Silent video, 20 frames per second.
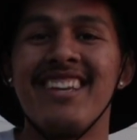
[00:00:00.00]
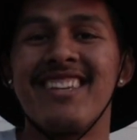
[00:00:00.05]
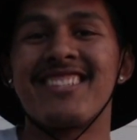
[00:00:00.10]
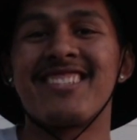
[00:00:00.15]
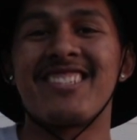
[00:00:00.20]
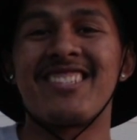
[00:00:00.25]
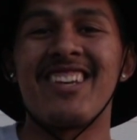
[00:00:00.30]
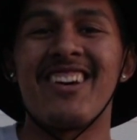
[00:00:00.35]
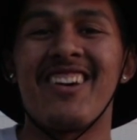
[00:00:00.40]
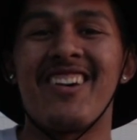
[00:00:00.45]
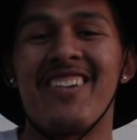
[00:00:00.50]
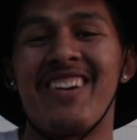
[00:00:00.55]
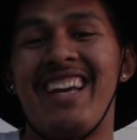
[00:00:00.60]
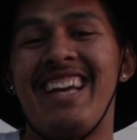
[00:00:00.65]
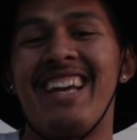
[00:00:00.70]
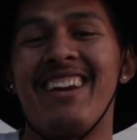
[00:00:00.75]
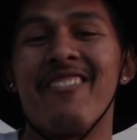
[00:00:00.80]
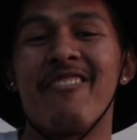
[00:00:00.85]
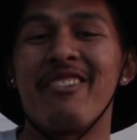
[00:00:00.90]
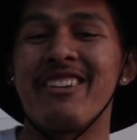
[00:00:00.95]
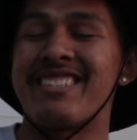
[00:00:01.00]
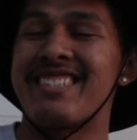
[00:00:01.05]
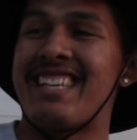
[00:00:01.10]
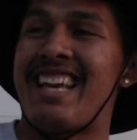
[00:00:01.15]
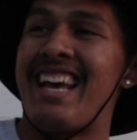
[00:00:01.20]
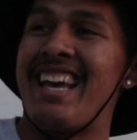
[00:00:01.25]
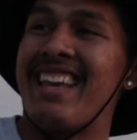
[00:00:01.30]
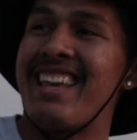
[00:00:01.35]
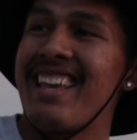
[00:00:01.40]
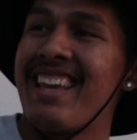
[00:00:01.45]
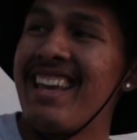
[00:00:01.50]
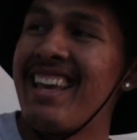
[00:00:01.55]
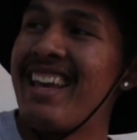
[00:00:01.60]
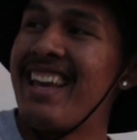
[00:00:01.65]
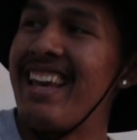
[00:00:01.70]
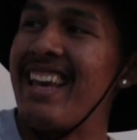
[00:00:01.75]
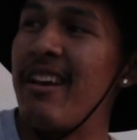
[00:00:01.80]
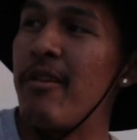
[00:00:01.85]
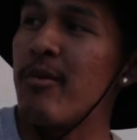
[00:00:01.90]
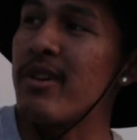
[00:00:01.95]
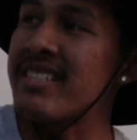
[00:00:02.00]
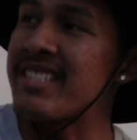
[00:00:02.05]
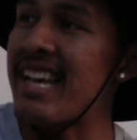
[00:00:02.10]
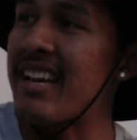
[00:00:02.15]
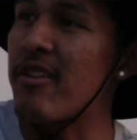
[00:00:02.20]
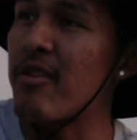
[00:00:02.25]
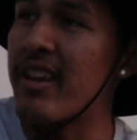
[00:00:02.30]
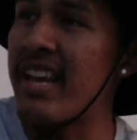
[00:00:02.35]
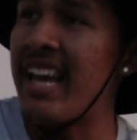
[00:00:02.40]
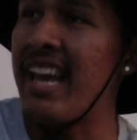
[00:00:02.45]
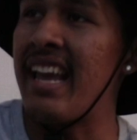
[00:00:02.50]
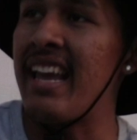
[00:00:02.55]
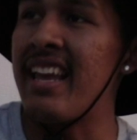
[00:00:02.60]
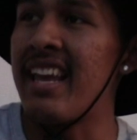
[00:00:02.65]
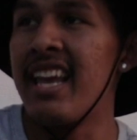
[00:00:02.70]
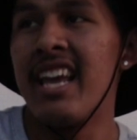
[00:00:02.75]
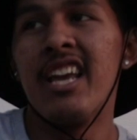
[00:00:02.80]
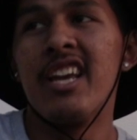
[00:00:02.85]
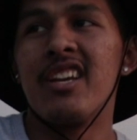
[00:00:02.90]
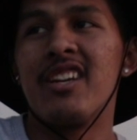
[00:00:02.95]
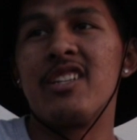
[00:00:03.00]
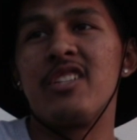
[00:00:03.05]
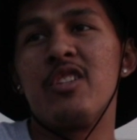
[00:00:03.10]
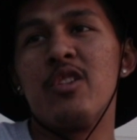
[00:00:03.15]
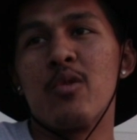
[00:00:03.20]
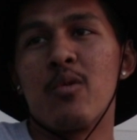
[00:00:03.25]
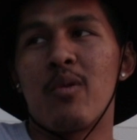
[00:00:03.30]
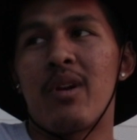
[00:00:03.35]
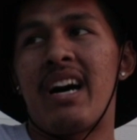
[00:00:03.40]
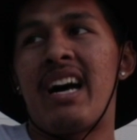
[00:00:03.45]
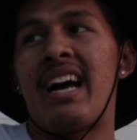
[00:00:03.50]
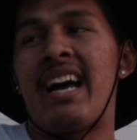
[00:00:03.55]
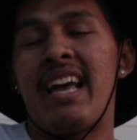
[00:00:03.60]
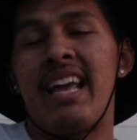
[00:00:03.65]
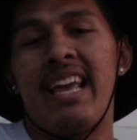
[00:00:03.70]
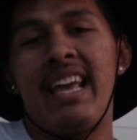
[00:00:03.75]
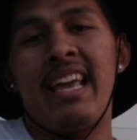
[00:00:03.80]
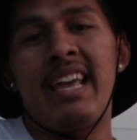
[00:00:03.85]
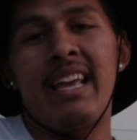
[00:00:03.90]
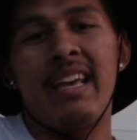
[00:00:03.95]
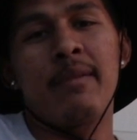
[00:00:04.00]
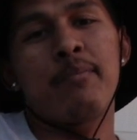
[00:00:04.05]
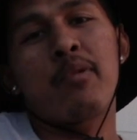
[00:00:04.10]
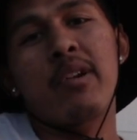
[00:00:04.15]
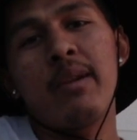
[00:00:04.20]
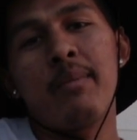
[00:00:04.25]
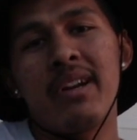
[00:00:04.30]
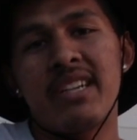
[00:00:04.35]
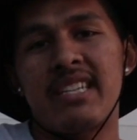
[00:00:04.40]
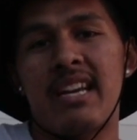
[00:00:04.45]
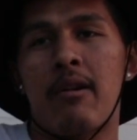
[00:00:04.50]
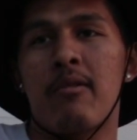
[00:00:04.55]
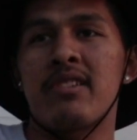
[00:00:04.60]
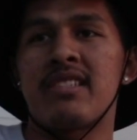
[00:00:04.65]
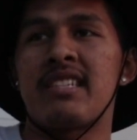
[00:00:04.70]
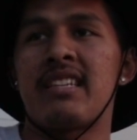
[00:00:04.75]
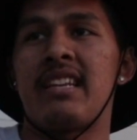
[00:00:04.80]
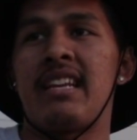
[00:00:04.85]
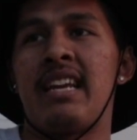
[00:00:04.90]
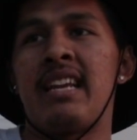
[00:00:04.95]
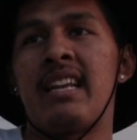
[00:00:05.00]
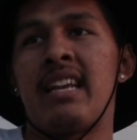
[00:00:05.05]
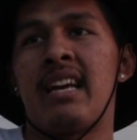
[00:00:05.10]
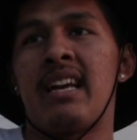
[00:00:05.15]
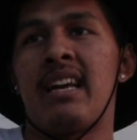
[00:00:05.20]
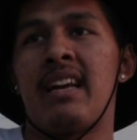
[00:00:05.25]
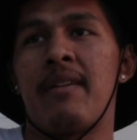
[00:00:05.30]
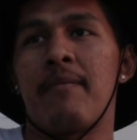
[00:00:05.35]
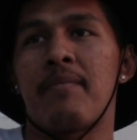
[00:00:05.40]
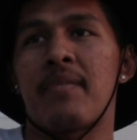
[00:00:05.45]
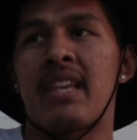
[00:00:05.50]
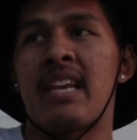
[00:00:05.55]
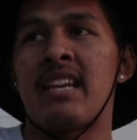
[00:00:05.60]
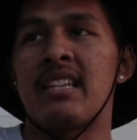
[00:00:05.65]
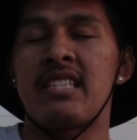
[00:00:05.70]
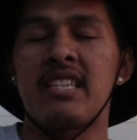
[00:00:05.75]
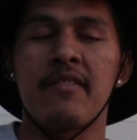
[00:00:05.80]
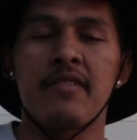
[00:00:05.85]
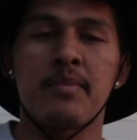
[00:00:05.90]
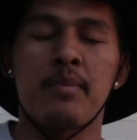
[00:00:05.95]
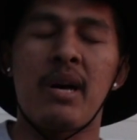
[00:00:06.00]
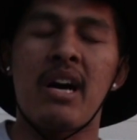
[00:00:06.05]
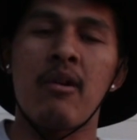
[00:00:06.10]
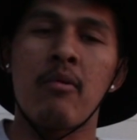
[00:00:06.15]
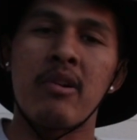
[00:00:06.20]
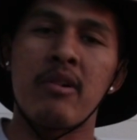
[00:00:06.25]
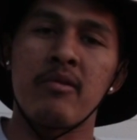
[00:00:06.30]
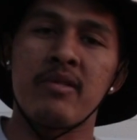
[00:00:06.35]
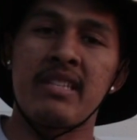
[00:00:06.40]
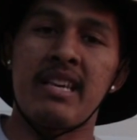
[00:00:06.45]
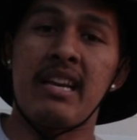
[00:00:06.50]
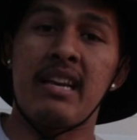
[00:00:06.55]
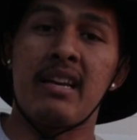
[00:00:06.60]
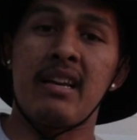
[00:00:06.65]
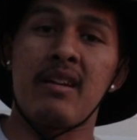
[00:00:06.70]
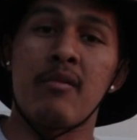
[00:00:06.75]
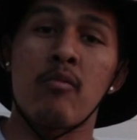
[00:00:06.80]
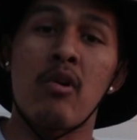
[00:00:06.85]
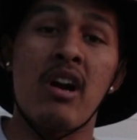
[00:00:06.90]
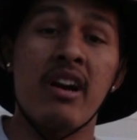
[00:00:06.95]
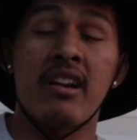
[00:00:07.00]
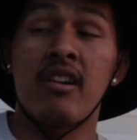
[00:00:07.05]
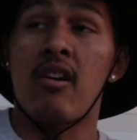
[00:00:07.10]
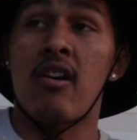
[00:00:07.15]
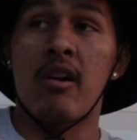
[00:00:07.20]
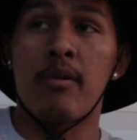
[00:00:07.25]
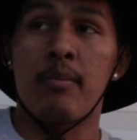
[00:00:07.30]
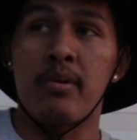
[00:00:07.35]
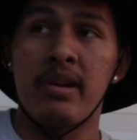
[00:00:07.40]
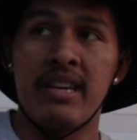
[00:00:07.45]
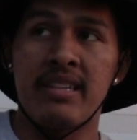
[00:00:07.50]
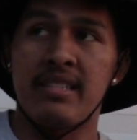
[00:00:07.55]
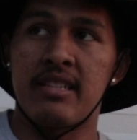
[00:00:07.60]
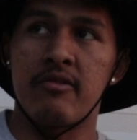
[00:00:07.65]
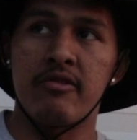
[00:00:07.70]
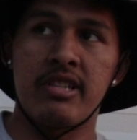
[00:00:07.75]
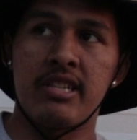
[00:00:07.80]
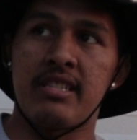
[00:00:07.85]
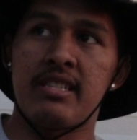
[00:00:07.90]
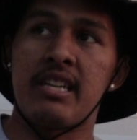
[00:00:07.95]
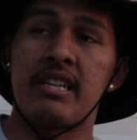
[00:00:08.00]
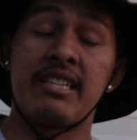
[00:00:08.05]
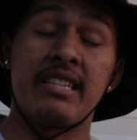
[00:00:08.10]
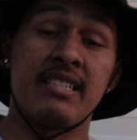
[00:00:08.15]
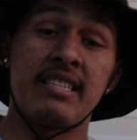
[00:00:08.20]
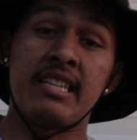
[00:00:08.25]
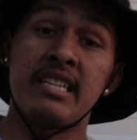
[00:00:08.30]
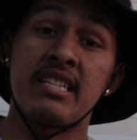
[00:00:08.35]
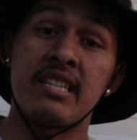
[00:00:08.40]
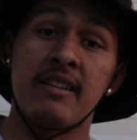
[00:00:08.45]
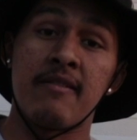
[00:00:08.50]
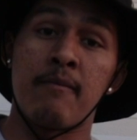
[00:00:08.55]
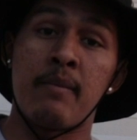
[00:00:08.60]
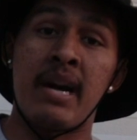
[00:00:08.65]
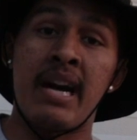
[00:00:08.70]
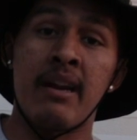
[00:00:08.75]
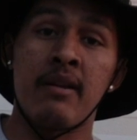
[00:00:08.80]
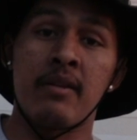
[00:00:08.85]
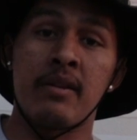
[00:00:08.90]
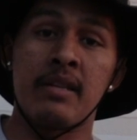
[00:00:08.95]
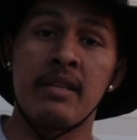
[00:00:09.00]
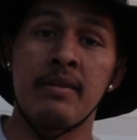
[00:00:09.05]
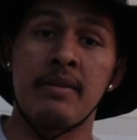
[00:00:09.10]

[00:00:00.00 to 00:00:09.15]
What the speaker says: So it was like, okay, I was in a tough spot where it was like a rock and a hard place. And it was just a decision of mine,